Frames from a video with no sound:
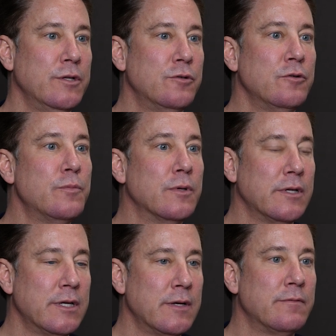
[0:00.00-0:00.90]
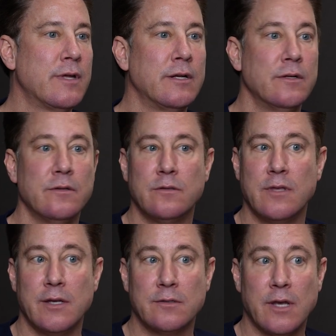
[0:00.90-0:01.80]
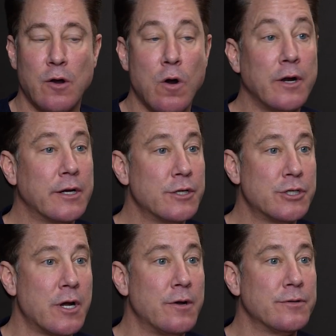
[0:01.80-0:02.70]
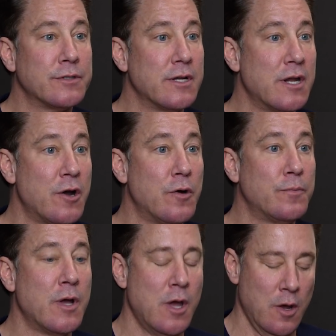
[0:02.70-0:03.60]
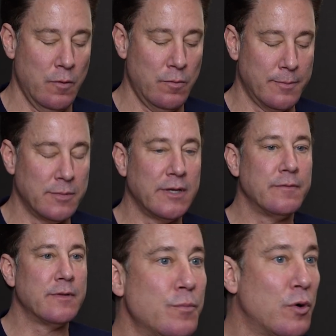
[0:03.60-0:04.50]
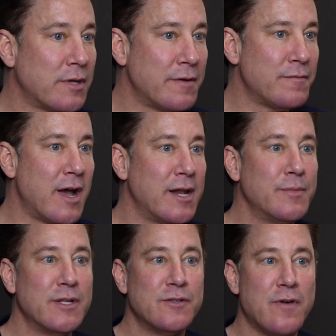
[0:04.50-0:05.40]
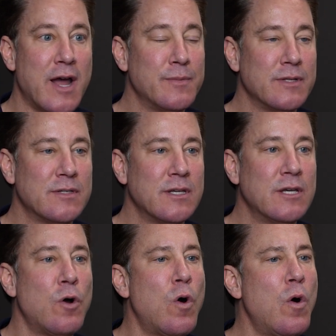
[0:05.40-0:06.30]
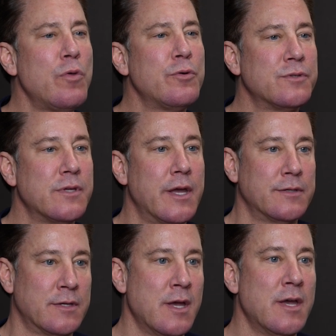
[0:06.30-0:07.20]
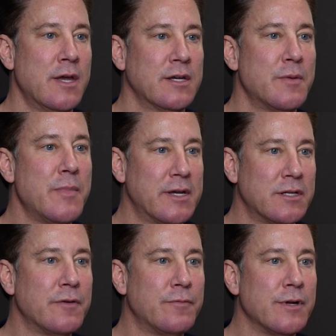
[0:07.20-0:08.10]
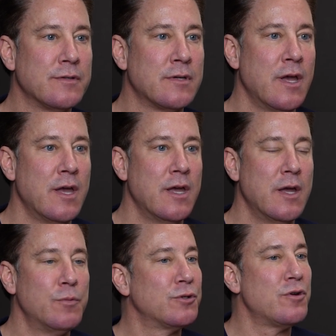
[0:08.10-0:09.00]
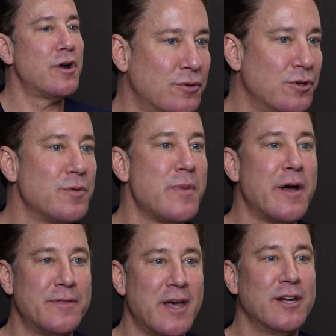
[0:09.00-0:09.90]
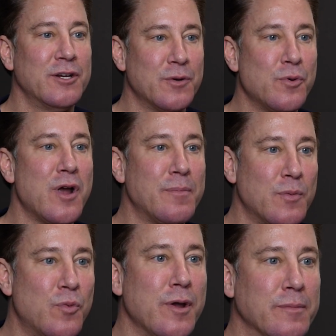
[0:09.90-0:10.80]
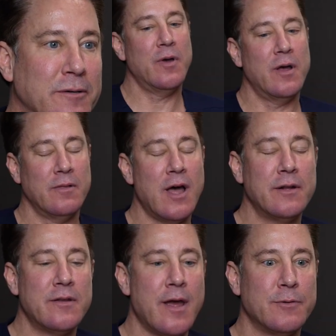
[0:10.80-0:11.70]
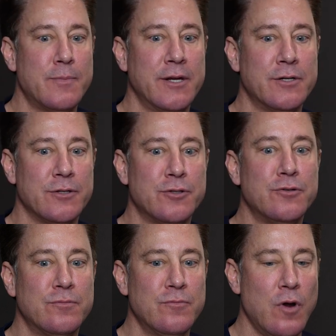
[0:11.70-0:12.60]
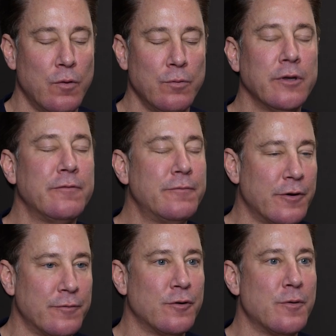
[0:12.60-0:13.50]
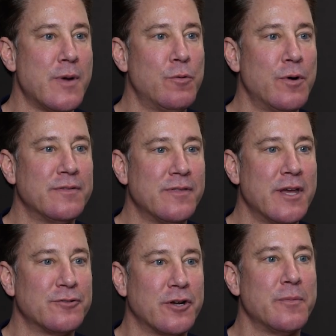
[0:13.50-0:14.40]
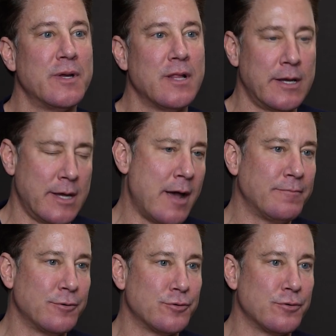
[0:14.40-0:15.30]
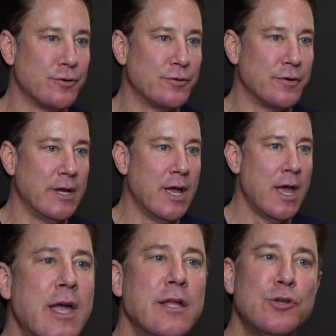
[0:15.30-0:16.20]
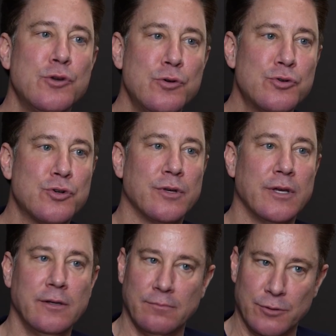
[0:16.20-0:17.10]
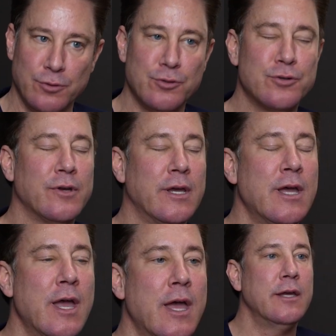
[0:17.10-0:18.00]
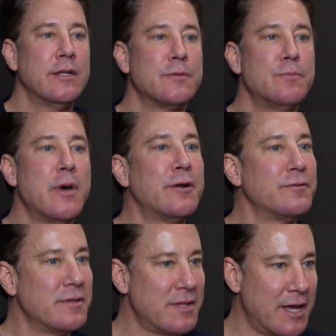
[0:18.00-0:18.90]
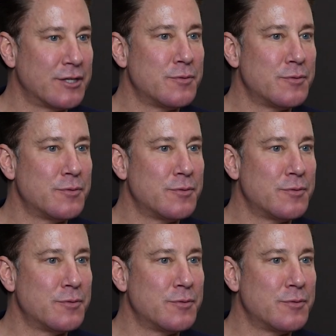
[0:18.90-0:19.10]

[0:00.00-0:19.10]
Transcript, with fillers: do believe that things like arnica gels can help. We believe that multivitamins, vitamin C, all those things can make a difference. And we'll talk to you about that at your pre-op appointment. A lot of times patients are really fearful about what things are going to be like after surgery, and usually, usually it's better than they